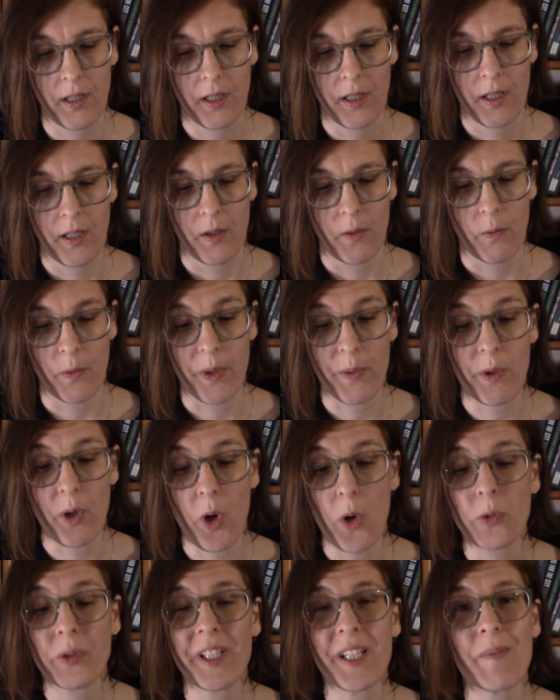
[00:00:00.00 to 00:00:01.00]
We will
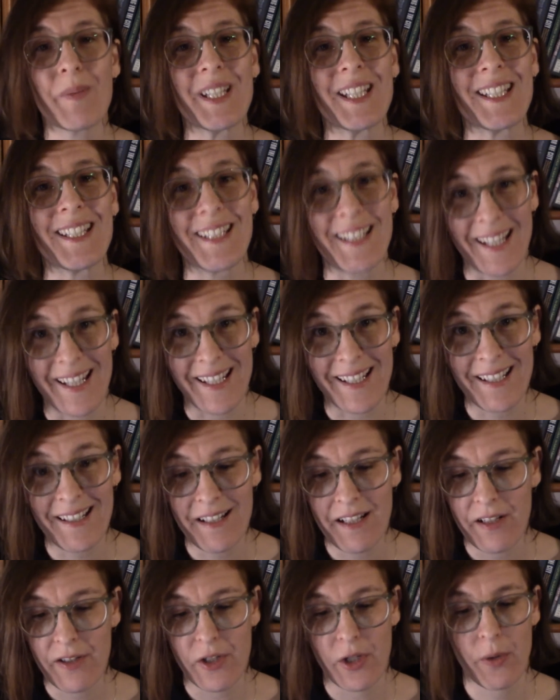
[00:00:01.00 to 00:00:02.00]
only
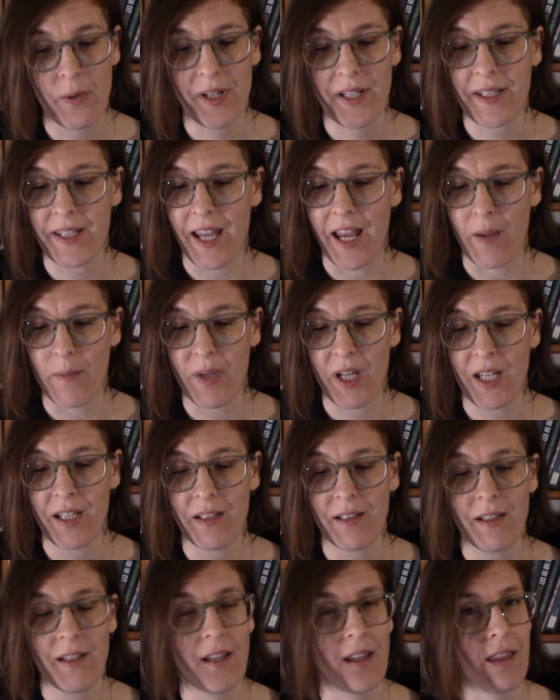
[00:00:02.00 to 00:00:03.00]
begin to
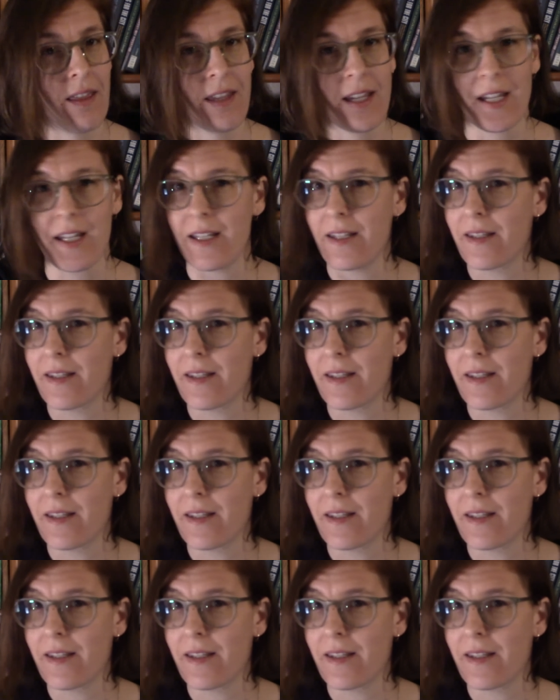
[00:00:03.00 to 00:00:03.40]
examine these